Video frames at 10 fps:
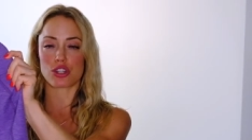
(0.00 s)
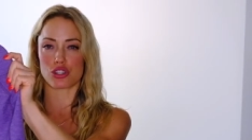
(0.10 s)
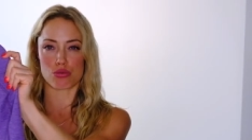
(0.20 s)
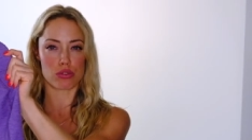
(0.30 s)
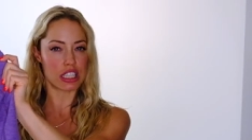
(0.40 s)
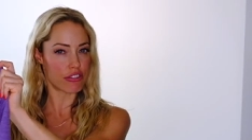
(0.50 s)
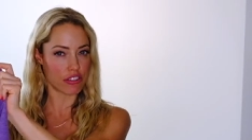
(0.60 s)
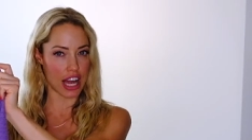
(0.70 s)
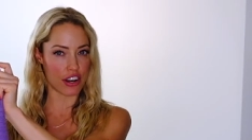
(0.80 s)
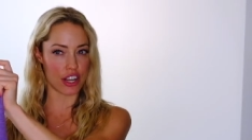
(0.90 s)
which is really
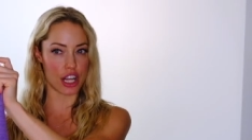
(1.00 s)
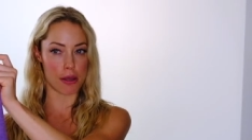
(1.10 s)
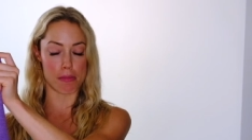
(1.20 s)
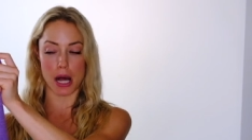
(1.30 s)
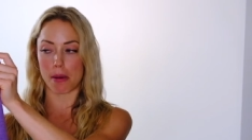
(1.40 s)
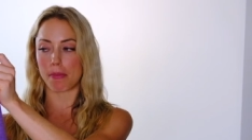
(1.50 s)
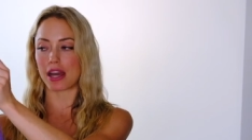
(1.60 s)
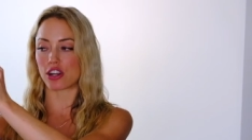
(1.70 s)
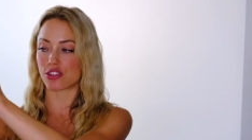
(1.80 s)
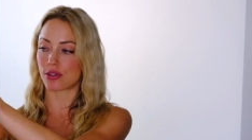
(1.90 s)
flattering on the bum
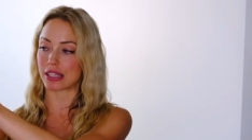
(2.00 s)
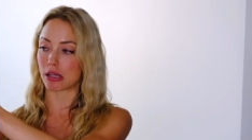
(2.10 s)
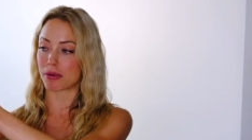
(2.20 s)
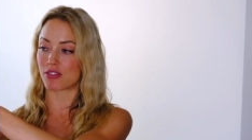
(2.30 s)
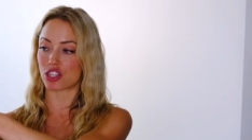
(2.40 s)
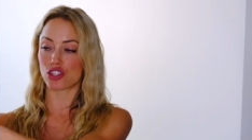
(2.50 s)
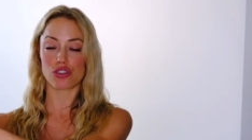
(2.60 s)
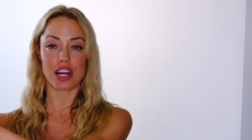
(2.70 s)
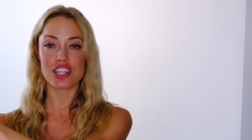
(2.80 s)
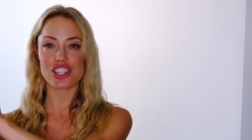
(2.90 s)
and also a little bit of a
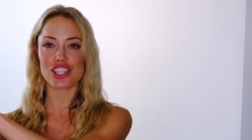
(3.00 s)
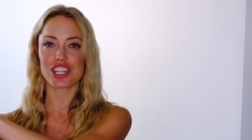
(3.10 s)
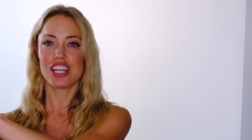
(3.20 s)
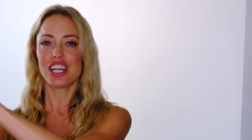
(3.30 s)
scrunch.